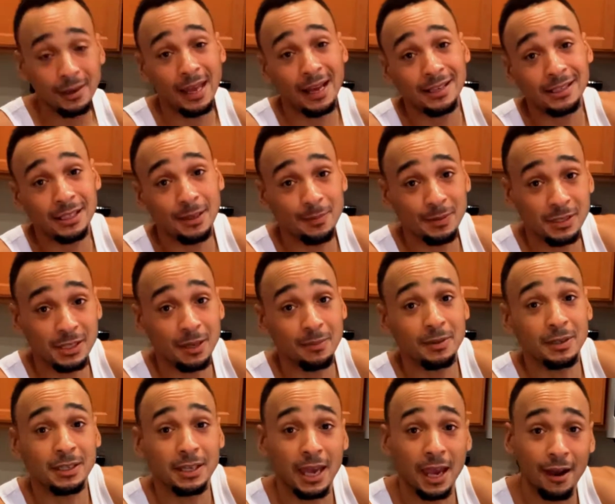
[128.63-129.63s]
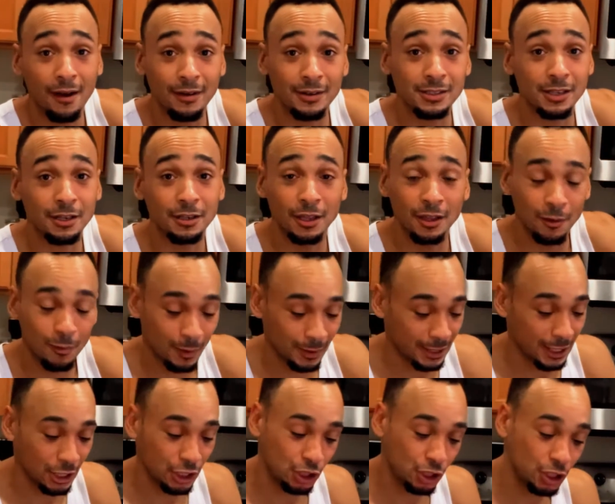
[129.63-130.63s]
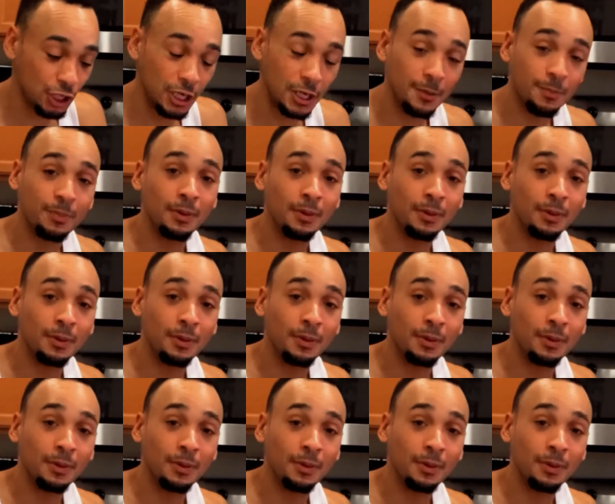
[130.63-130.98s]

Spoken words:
Next up, it's going to be carrots, another one that's cheap.